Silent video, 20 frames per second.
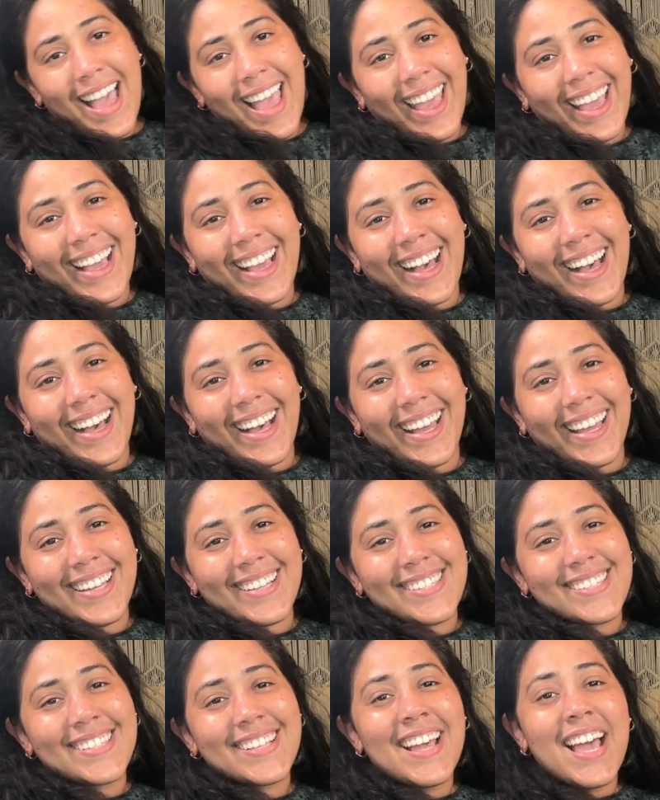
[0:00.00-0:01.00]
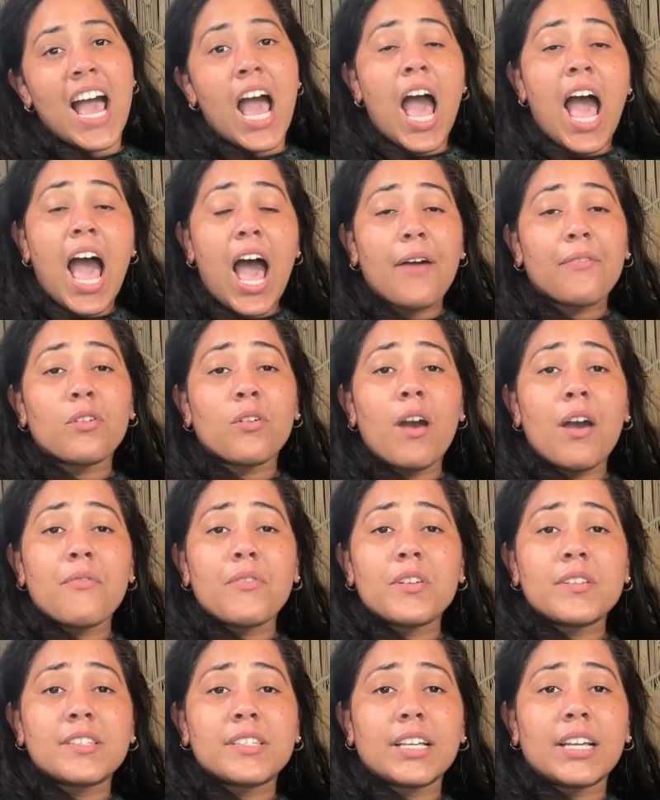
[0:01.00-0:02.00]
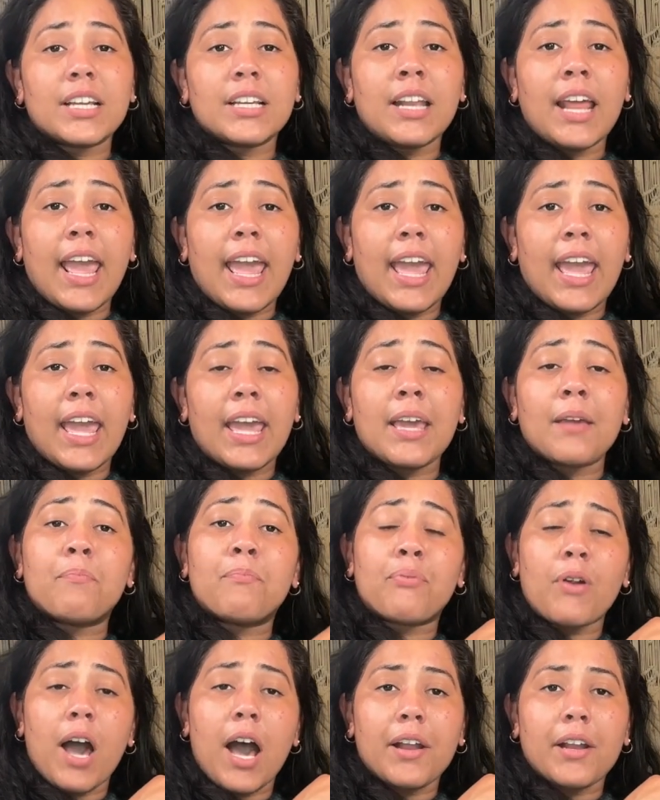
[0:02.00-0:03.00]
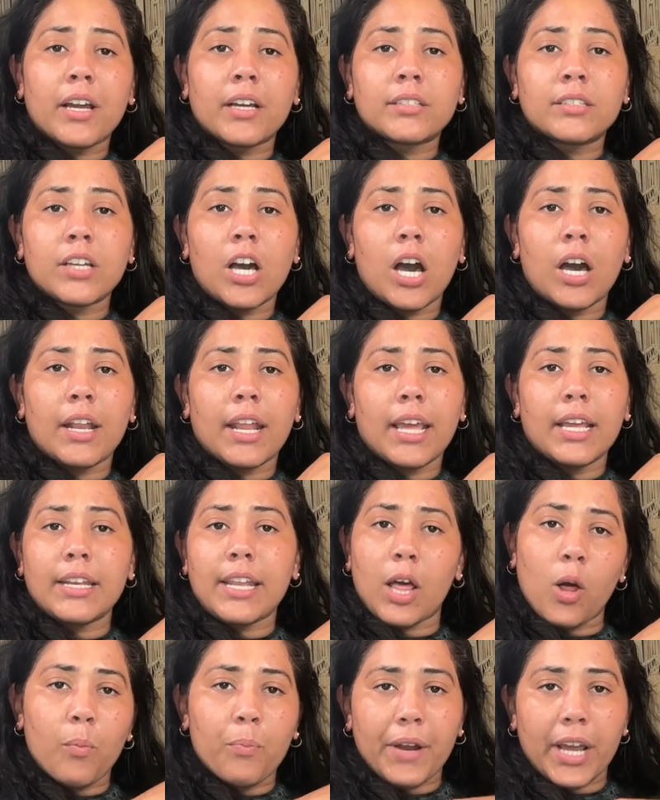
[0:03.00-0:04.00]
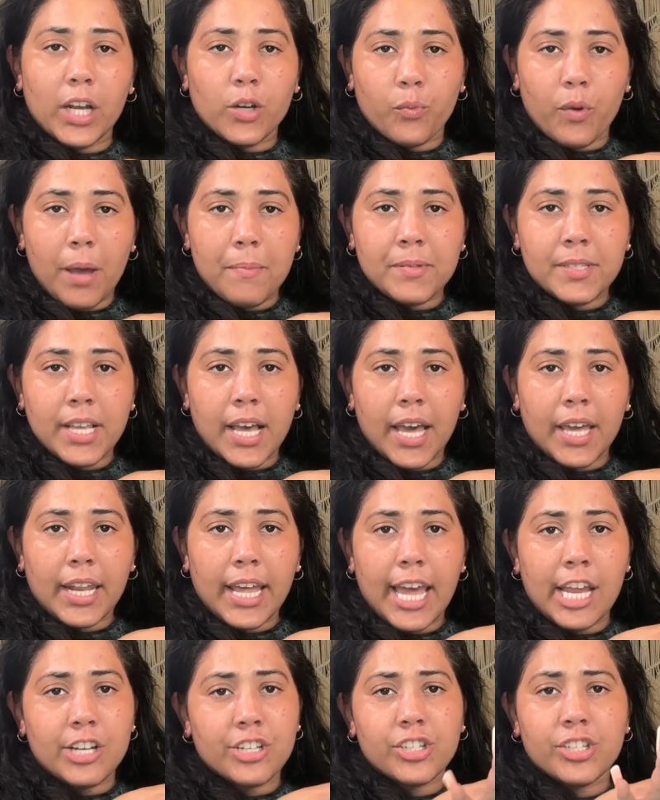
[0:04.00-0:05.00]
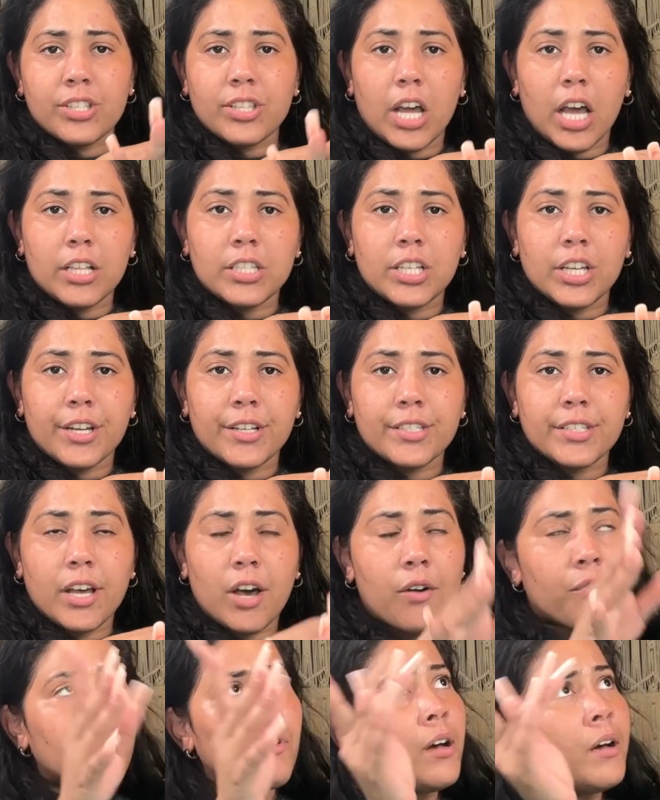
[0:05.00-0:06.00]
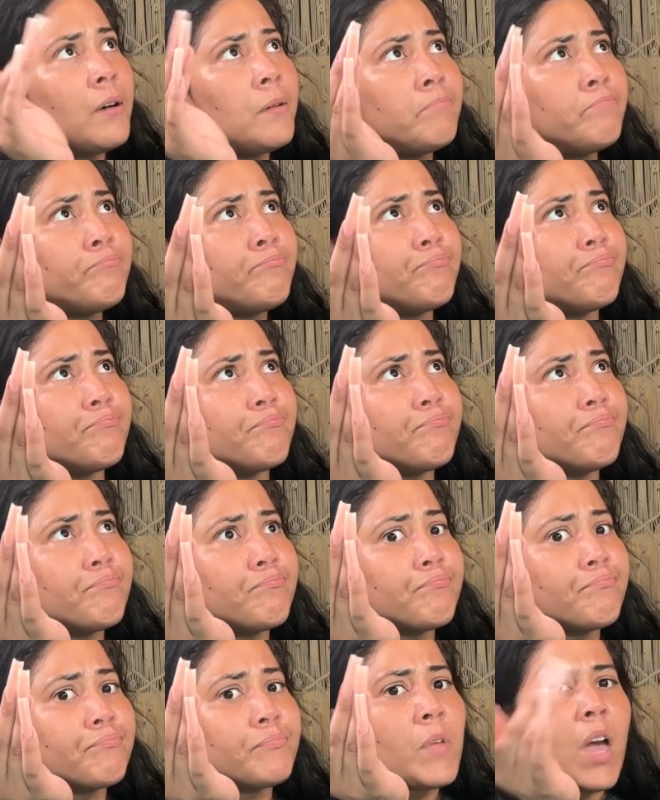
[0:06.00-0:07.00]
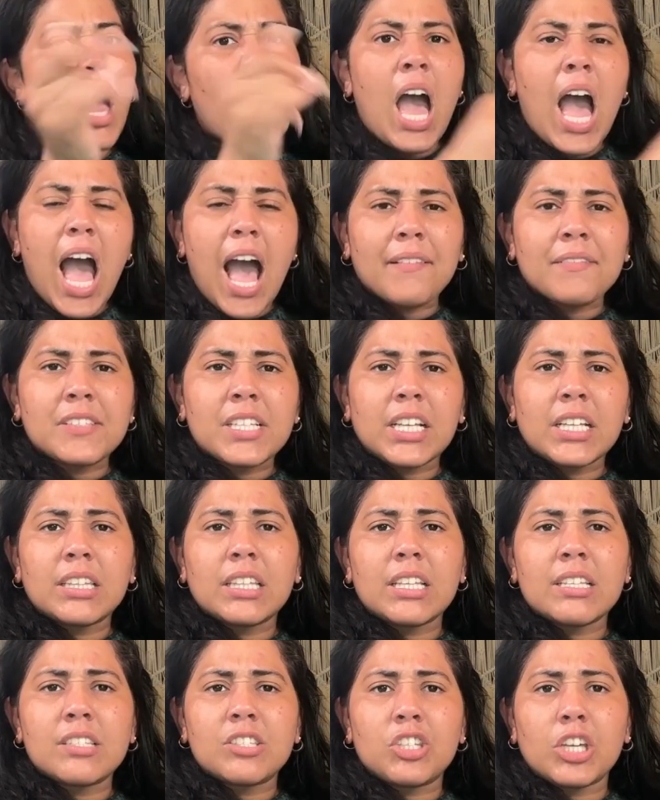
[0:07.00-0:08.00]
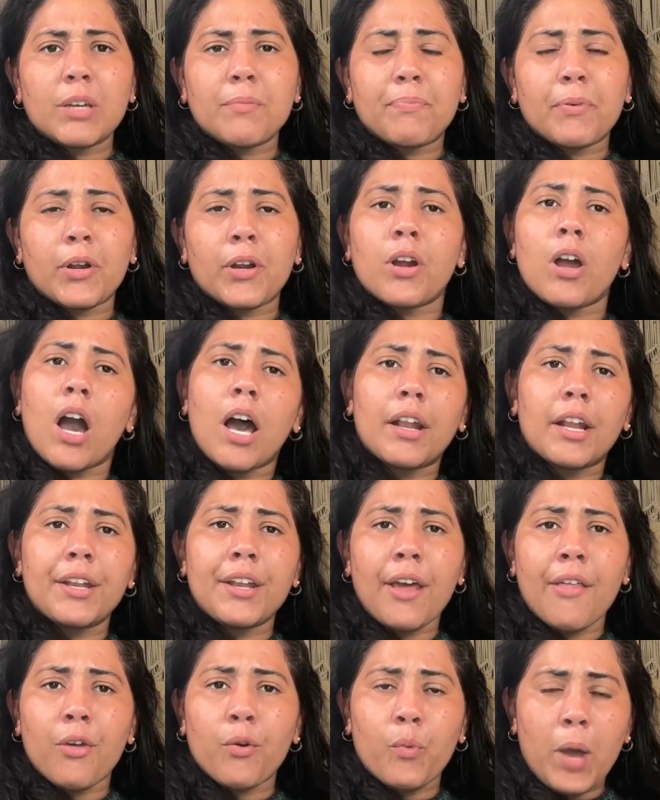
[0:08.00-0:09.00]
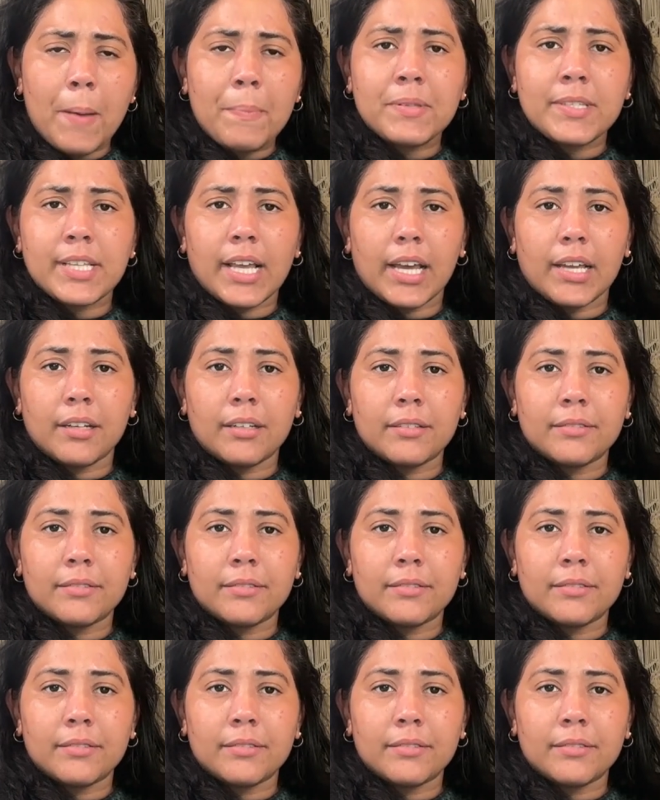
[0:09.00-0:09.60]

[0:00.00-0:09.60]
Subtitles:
Hey guys, have you ever seen a product on a nail brand website and just thought to yourself, I've seen this cheaper on another website?